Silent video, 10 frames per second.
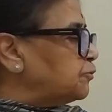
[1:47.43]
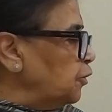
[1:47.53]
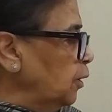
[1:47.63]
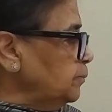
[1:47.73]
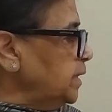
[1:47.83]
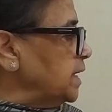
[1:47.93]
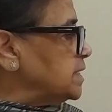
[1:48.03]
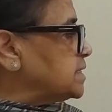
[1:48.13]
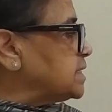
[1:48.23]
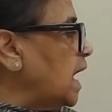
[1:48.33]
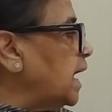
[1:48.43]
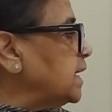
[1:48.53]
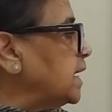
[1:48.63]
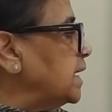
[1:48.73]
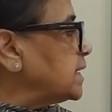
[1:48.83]
From this,
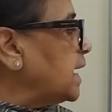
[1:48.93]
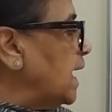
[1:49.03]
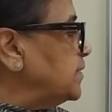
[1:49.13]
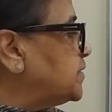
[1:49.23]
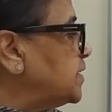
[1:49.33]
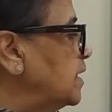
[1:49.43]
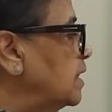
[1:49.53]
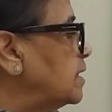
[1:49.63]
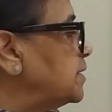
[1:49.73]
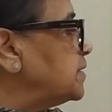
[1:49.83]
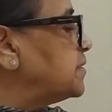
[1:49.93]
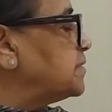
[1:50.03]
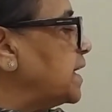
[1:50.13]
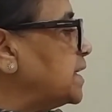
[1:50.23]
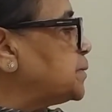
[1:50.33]
I can cancel. This
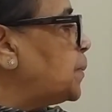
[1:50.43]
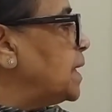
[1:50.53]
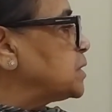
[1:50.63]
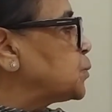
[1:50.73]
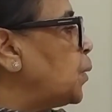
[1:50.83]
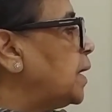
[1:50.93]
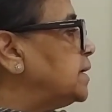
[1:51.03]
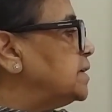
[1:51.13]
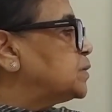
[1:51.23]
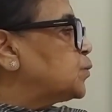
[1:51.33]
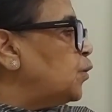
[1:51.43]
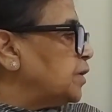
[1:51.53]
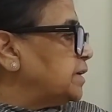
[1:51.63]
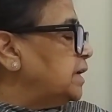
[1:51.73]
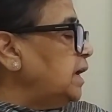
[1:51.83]
is x plus y is
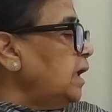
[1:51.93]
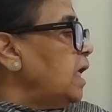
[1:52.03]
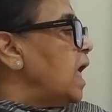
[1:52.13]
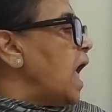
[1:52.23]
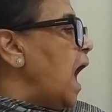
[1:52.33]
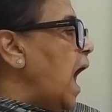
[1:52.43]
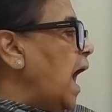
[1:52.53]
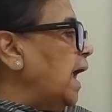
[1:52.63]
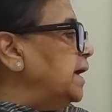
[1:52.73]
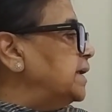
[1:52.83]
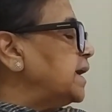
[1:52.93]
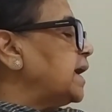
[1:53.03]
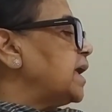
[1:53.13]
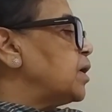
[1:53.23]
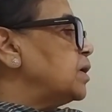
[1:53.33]
40 and
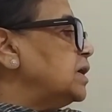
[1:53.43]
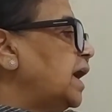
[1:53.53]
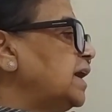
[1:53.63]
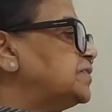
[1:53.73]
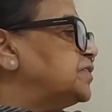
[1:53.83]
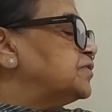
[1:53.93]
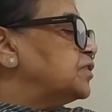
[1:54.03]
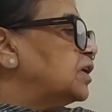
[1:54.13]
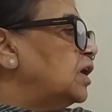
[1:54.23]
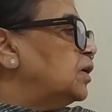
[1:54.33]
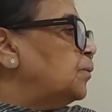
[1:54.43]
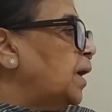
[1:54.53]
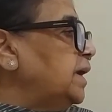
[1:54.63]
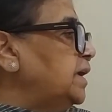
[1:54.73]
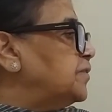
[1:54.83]

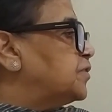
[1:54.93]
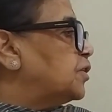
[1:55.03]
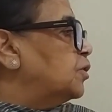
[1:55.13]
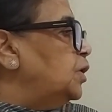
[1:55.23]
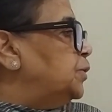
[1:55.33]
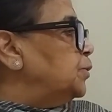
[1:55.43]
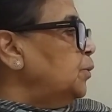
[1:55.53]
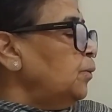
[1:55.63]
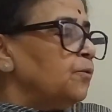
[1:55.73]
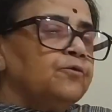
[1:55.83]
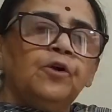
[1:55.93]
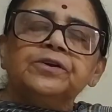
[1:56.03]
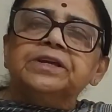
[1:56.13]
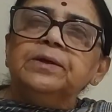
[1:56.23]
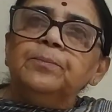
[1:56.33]
y is equal to
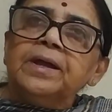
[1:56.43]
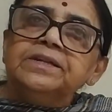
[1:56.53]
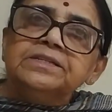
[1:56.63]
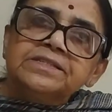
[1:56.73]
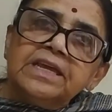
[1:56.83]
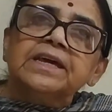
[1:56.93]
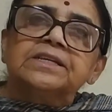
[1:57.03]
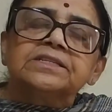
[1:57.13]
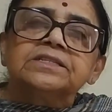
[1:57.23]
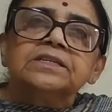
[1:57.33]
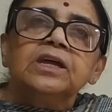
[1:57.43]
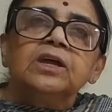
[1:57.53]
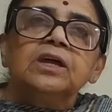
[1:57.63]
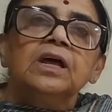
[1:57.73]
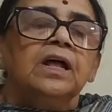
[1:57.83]
40 minus x.
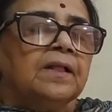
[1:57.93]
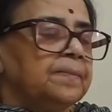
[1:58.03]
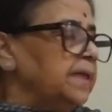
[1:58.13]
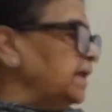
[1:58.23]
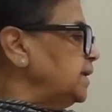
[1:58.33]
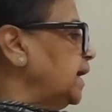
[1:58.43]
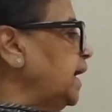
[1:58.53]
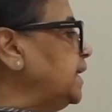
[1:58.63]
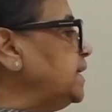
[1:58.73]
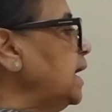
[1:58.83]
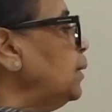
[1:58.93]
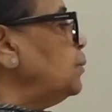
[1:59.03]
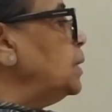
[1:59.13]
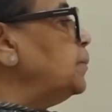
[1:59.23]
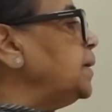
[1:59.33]
Then area
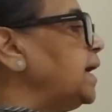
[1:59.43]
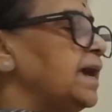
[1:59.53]
will be